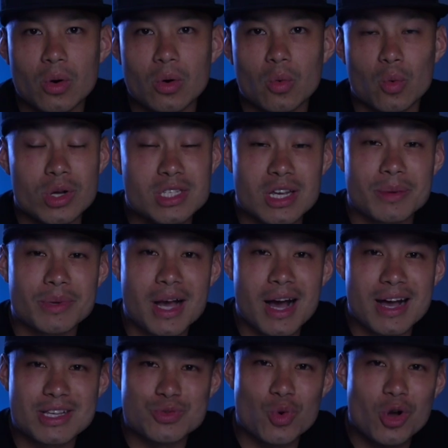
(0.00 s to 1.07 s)
What's up,
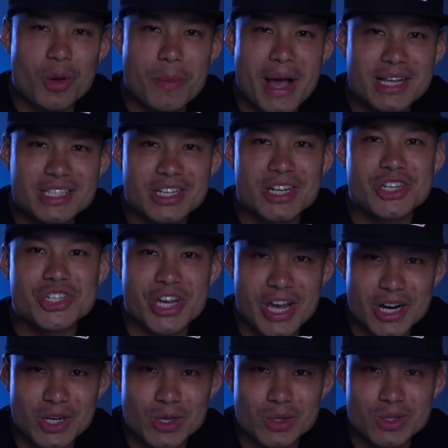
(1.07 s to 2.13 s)
guys? Welcome back to the
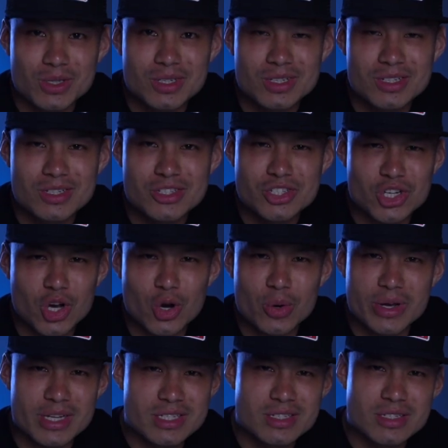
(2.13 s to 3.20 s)
channel. So
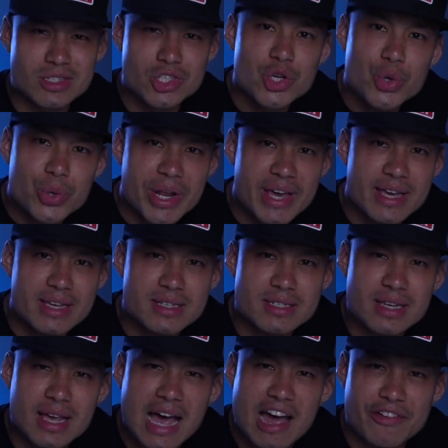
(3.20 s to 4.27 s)
it's 2 days
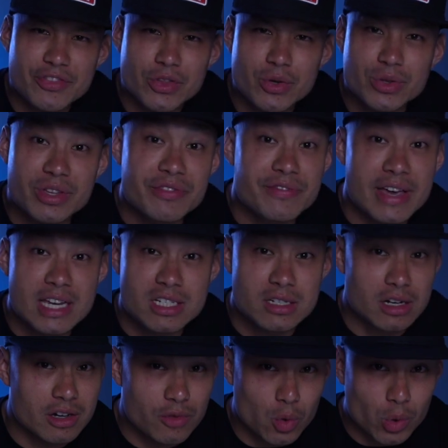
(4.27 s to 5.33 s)
after the invasion
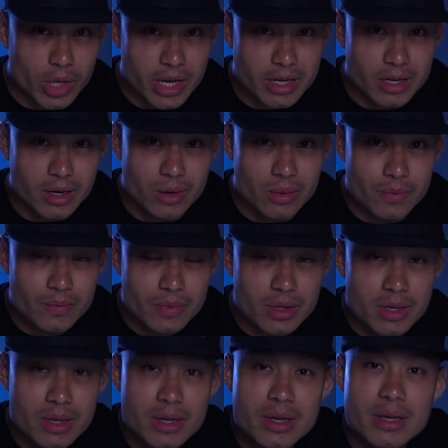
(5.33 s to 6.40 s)
of Orlando.
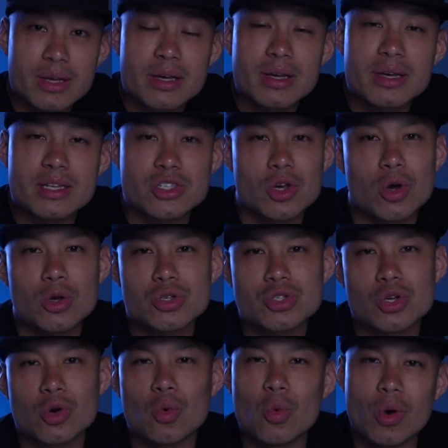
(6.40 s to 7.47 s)
It's
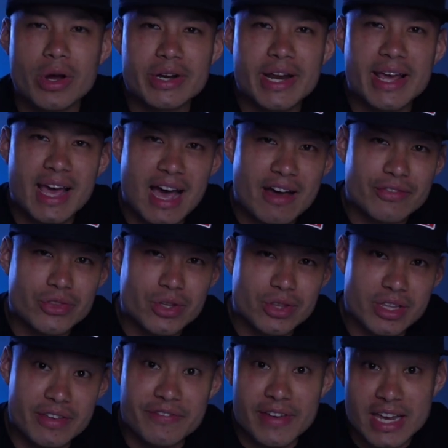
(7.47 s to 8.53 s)
also 1 day after
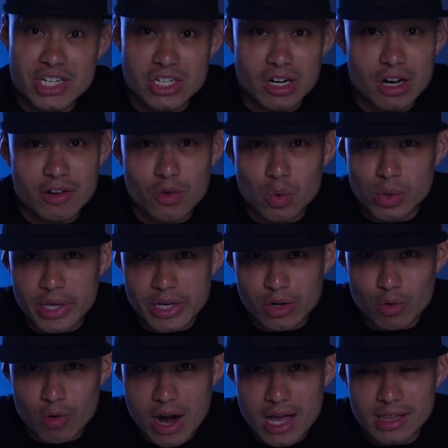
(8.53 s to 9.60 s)
the invasion of Orlando
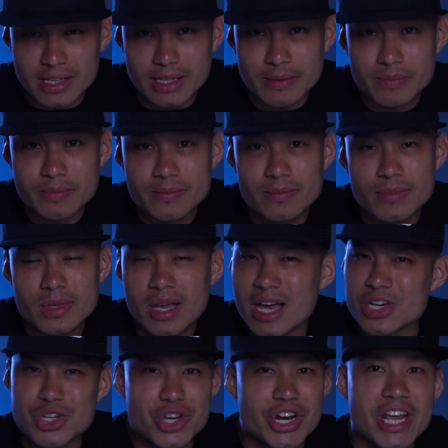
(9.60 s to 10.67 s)
rally.
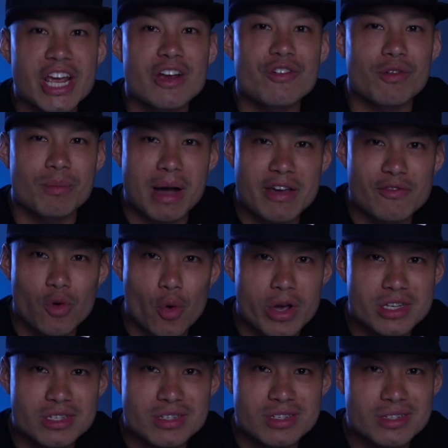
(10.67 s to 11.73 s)
As you can hear from my
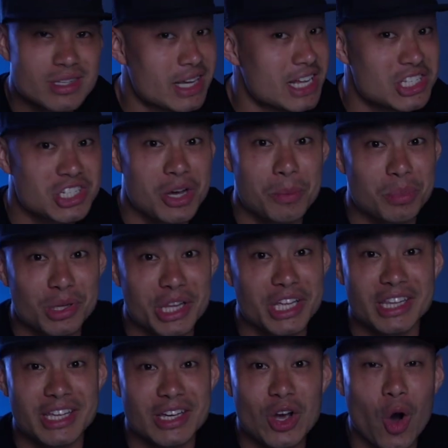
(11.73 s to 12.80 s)
voice, it's
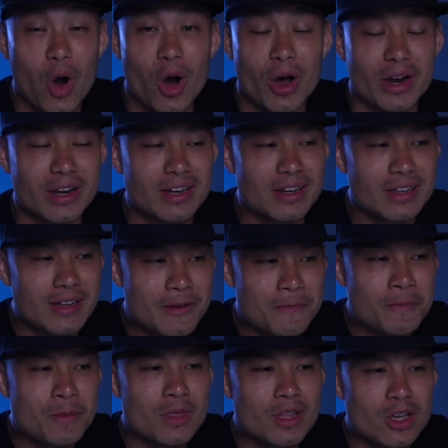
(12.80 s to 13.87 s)
completely gone,
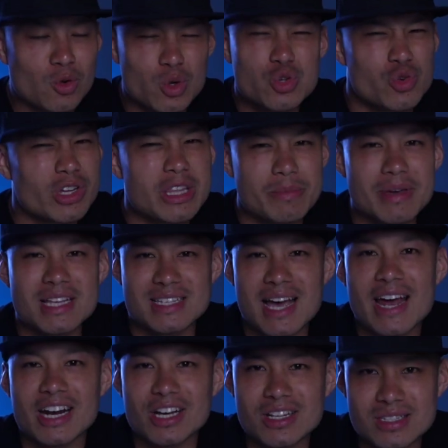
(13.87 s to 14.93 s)
which really means I
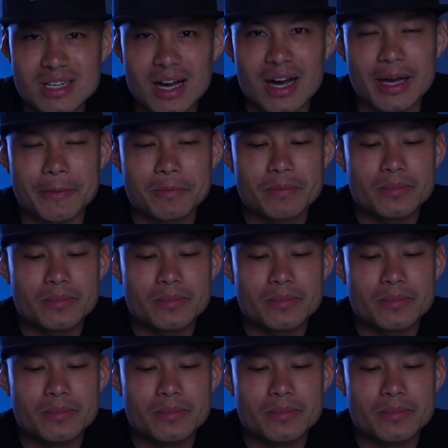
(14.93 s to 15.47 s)
had a good time.